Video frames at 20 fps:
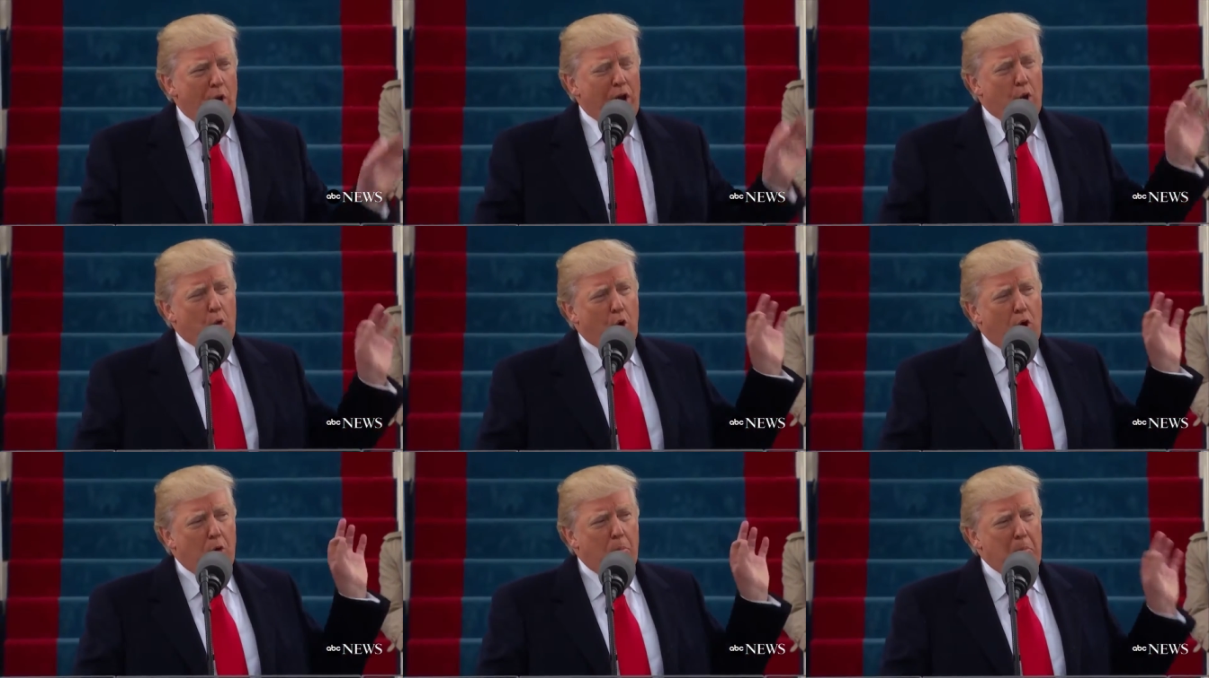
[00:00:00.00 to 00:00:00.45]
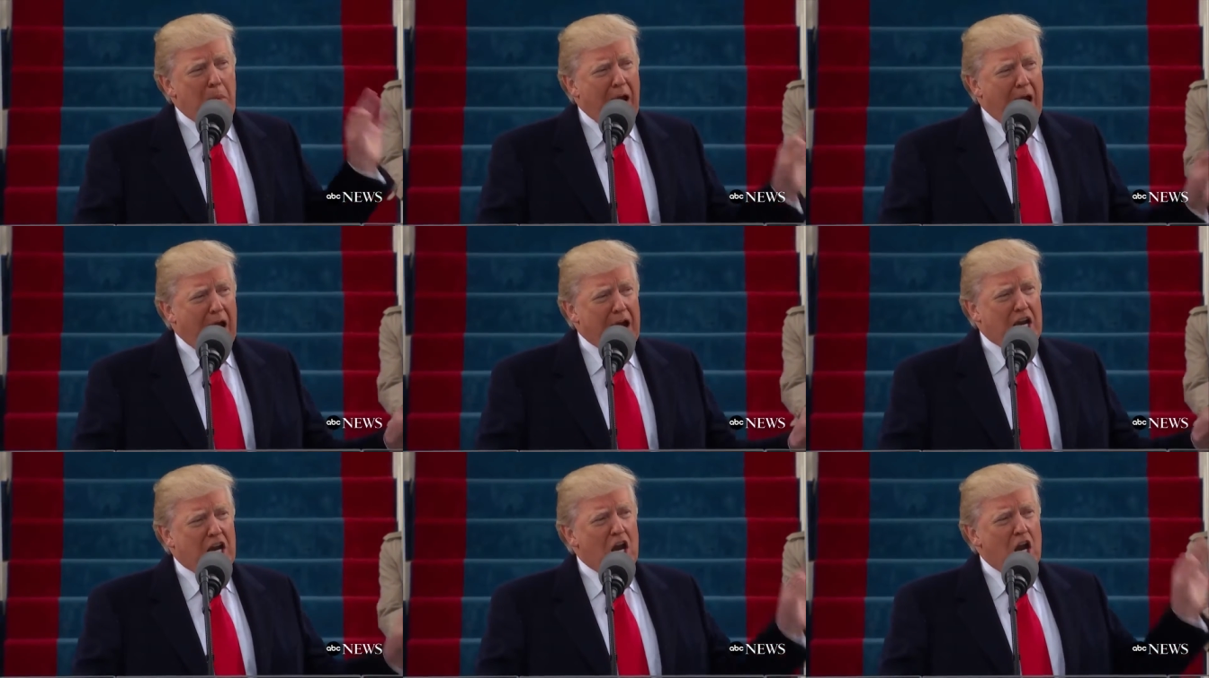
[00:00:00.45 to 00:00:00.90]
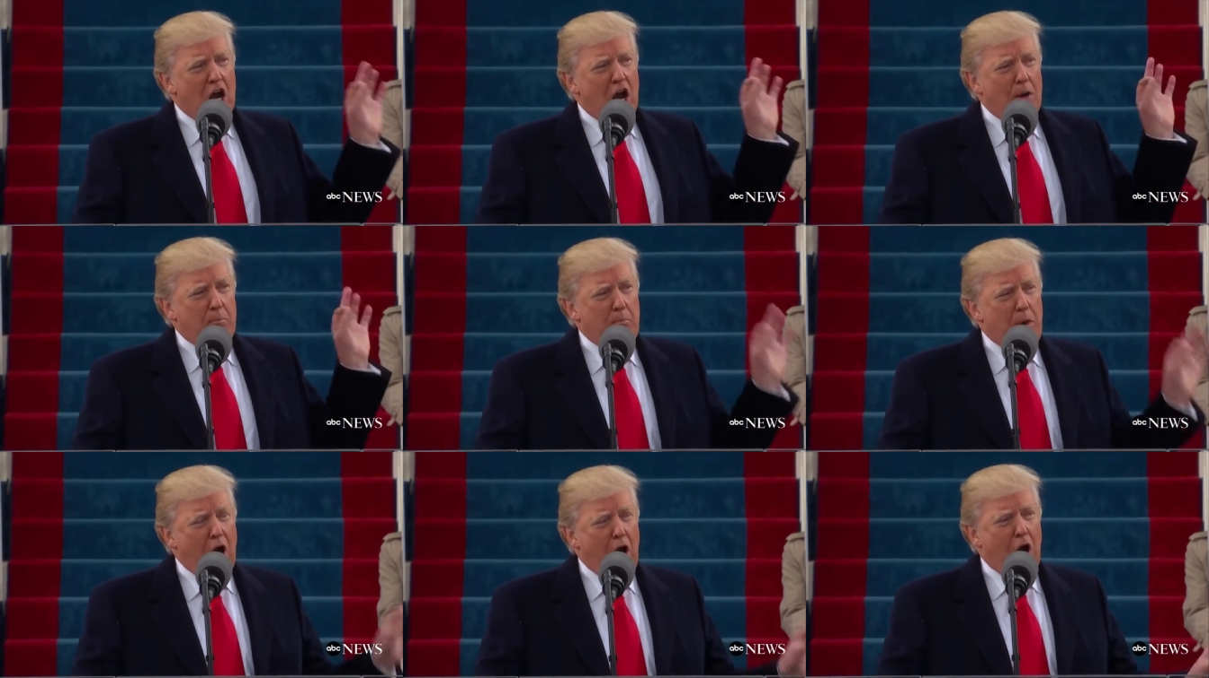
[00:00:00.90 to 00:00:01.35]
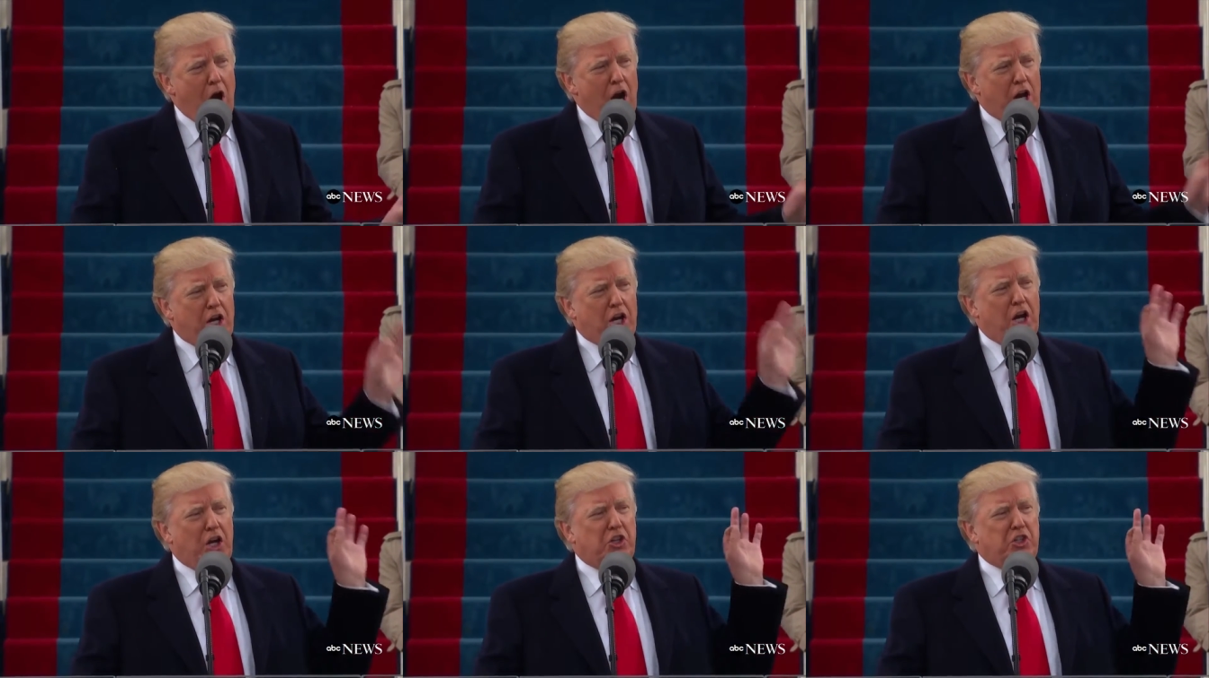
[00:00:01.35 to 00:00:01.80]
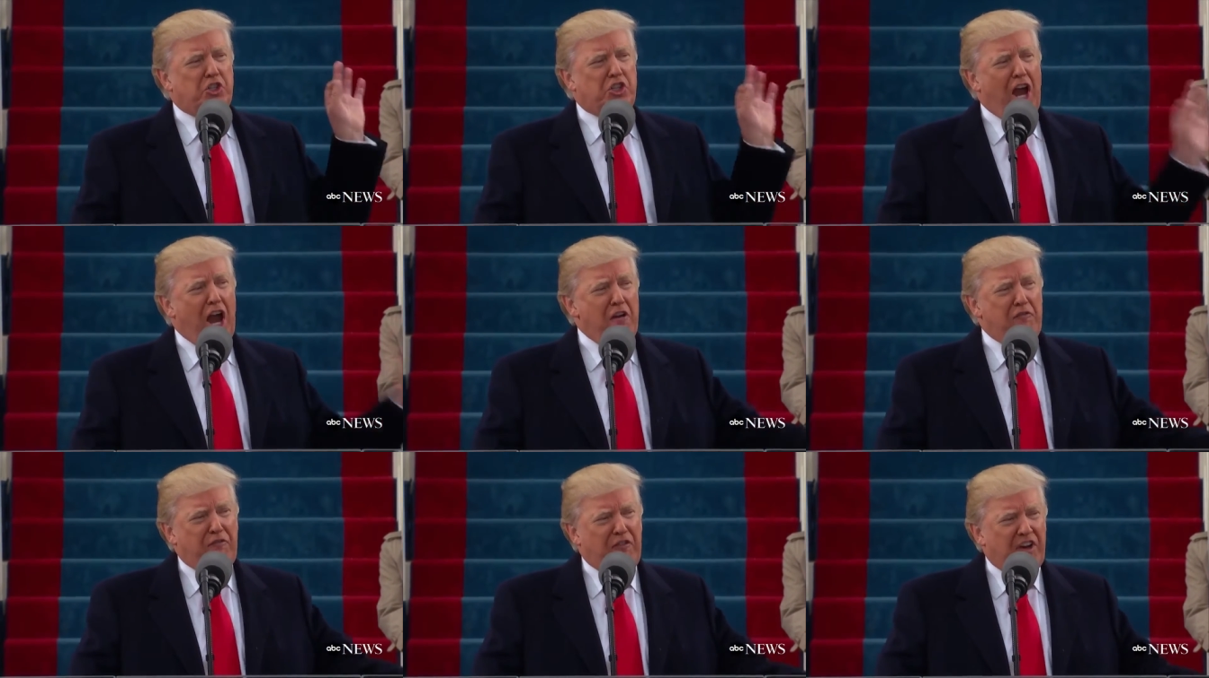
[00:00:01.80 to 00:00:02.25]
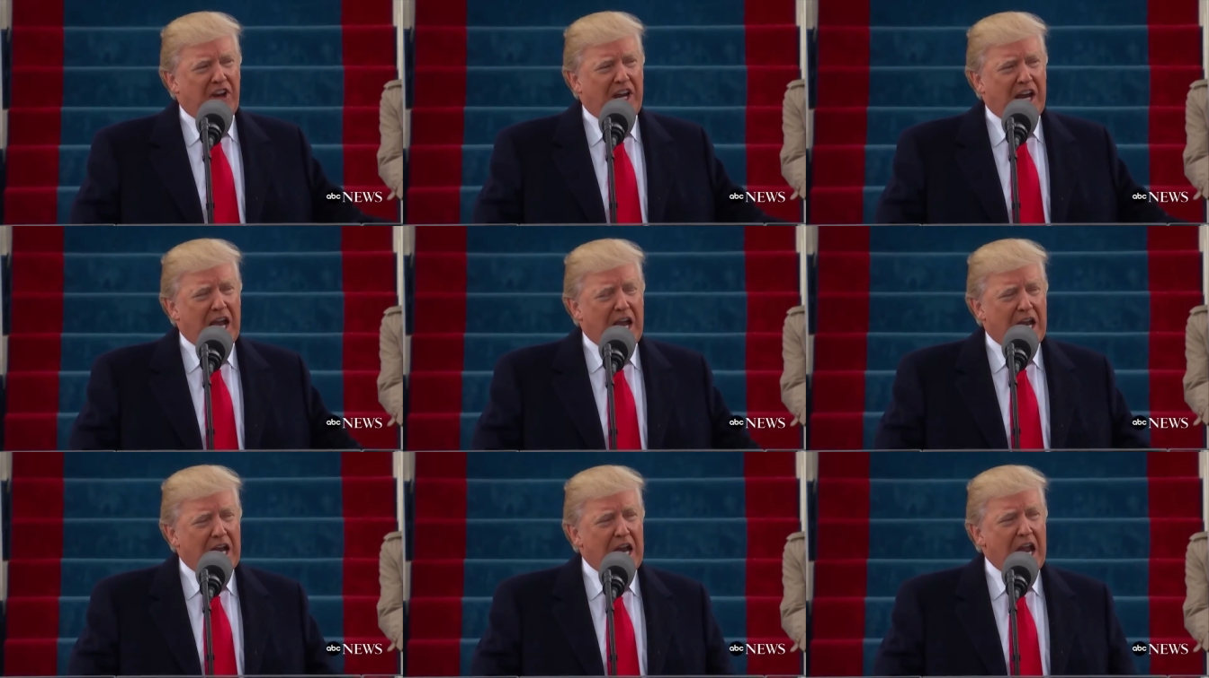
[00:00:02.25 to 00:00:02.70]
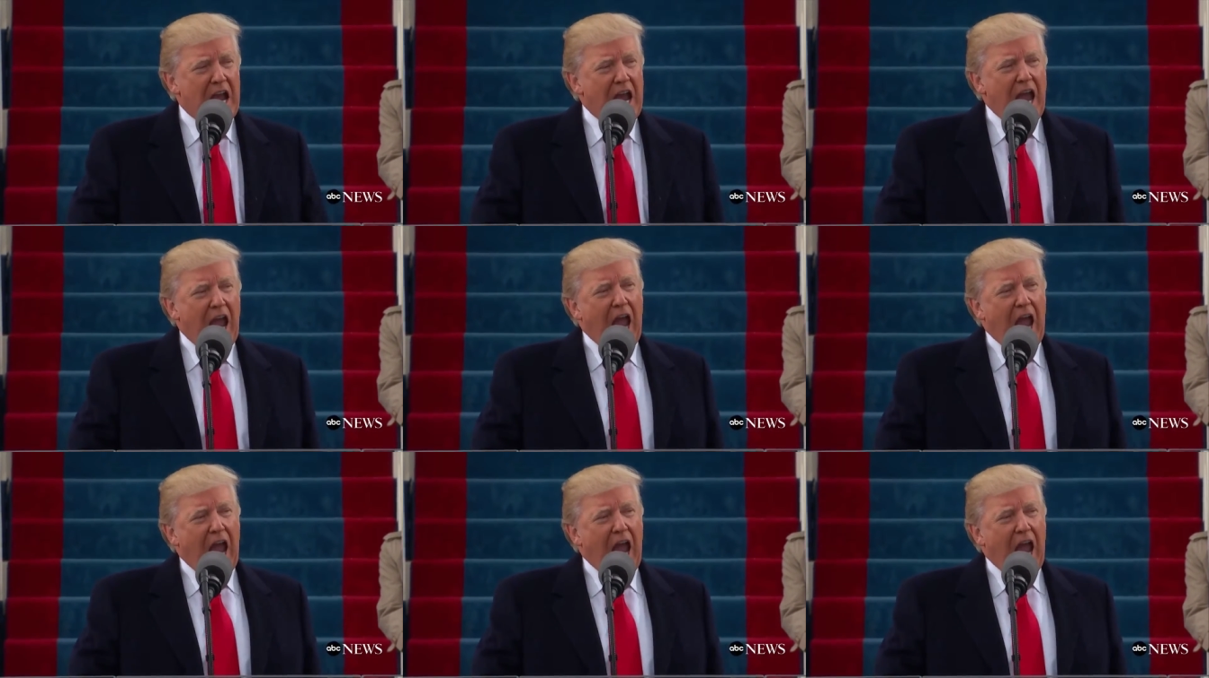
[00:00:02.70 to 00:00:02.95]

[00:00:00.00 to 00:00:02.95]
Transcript: We will make America safe again.